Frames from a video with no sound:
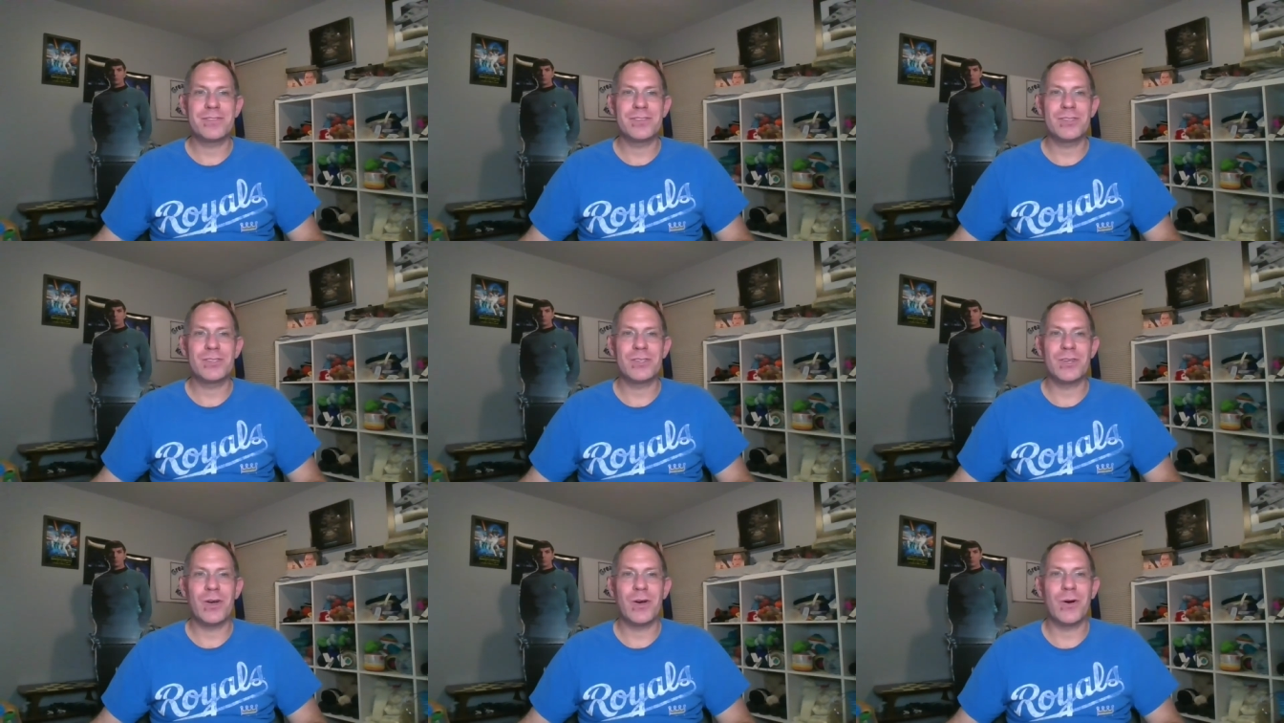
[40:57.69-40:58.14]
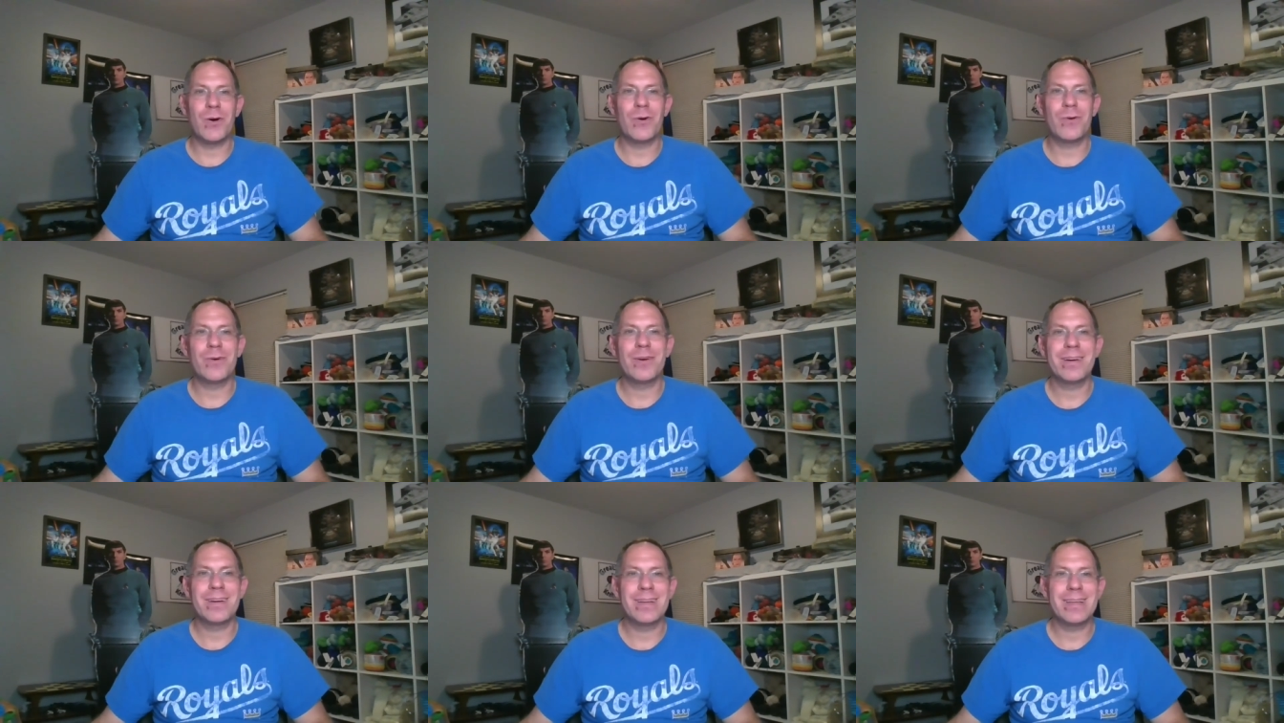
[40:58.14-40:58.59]

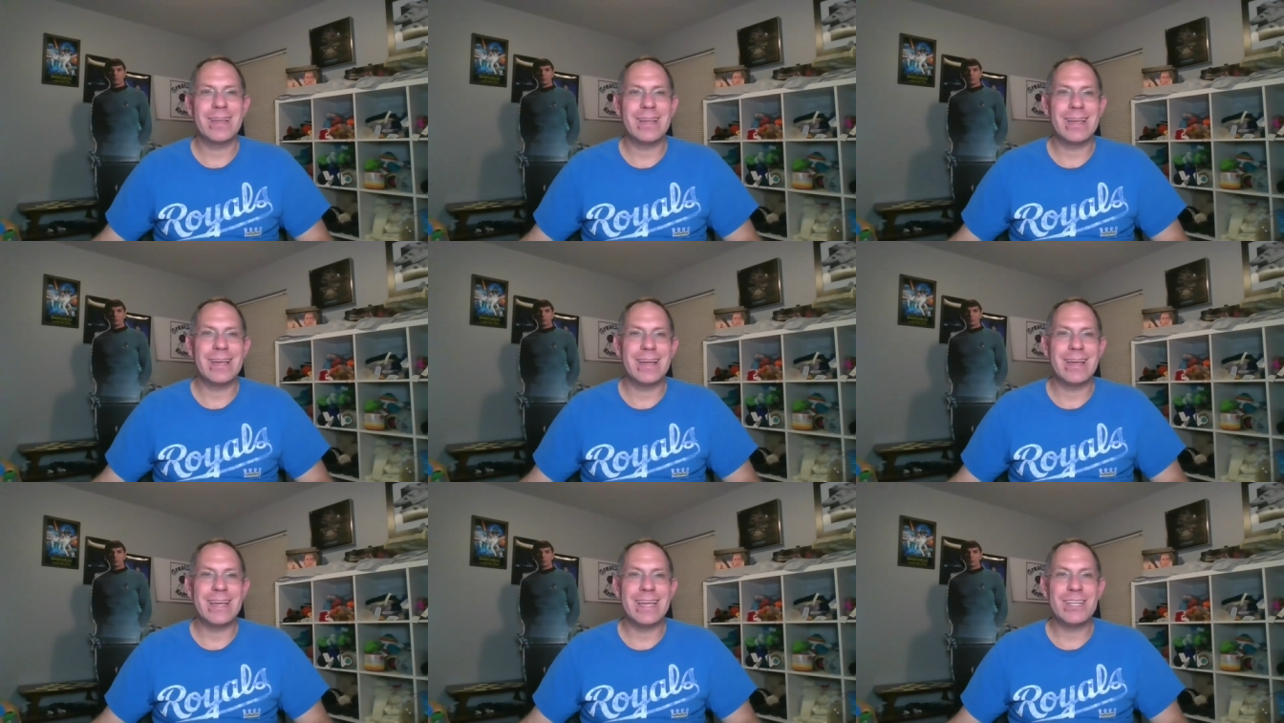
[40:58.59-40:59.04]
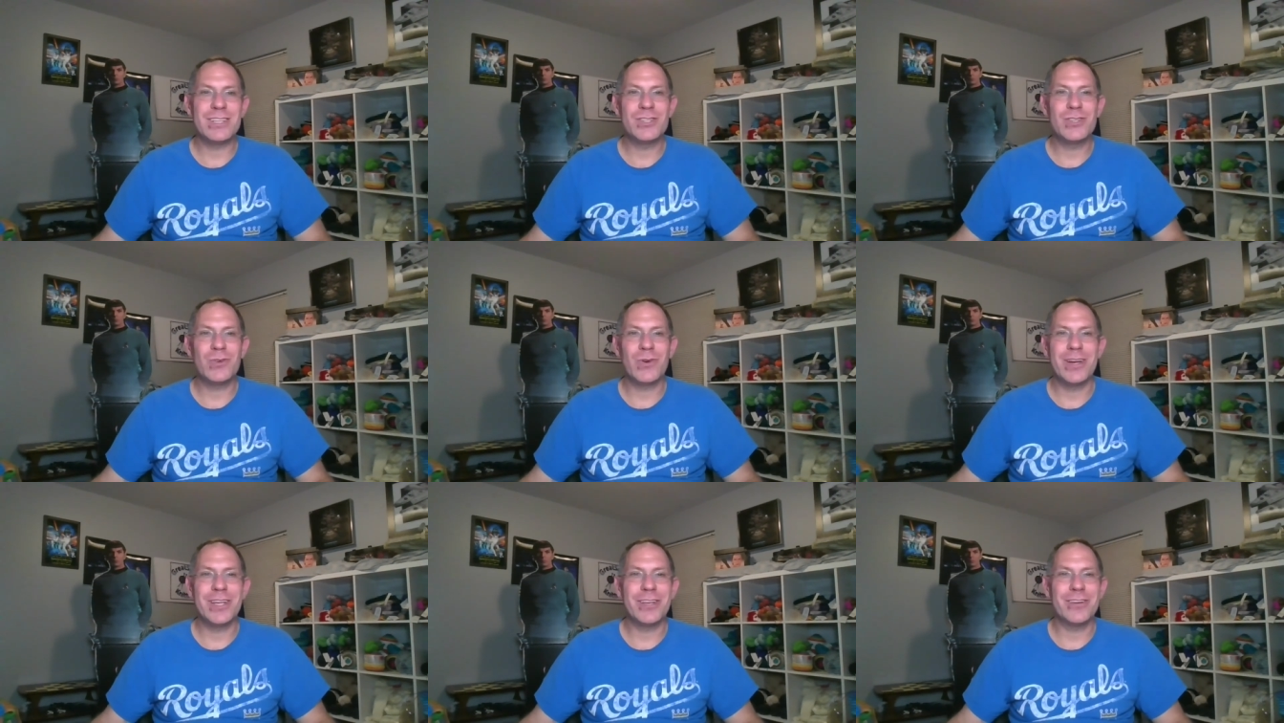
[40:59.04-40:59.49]
So
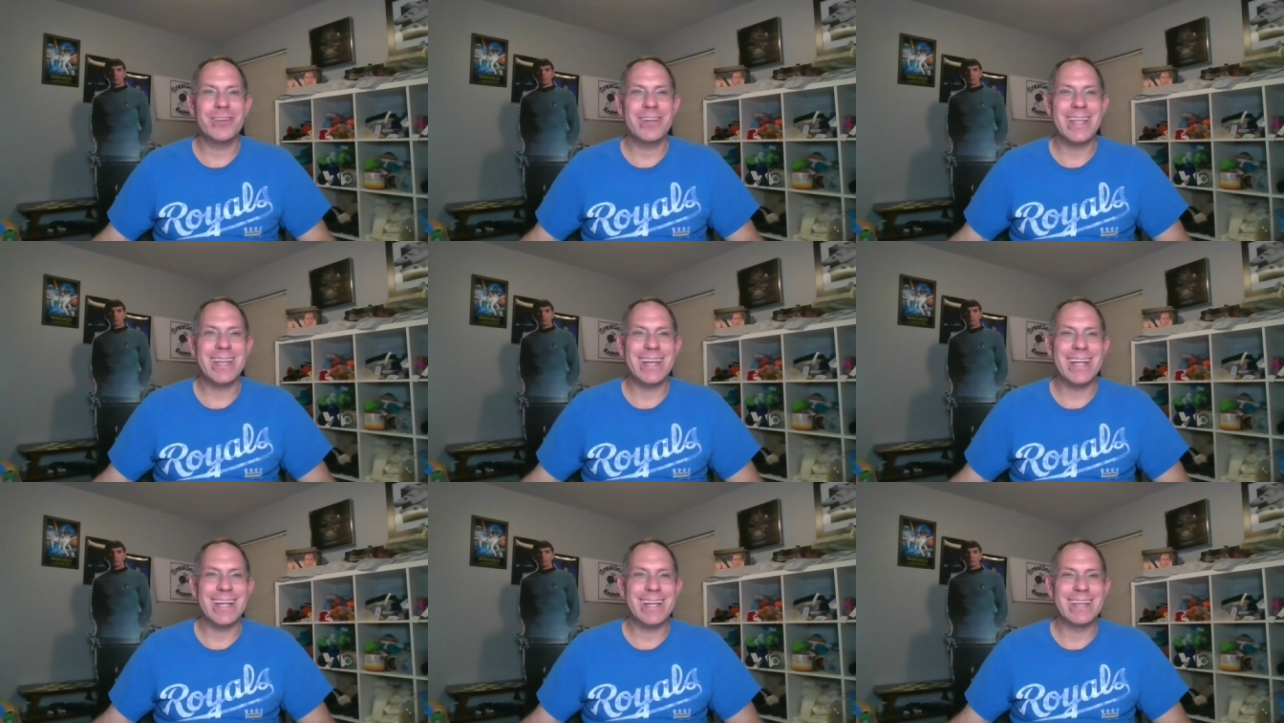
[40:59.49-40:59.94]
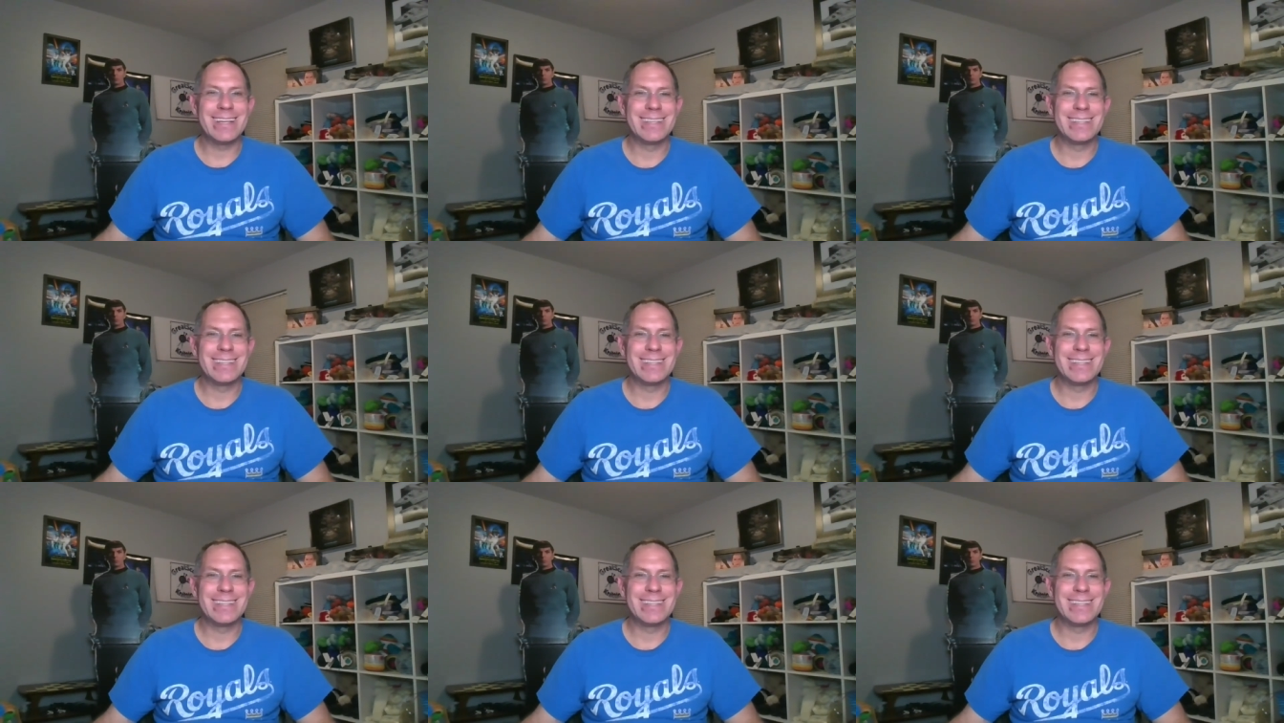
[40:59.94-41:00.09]
enjoy your knitting.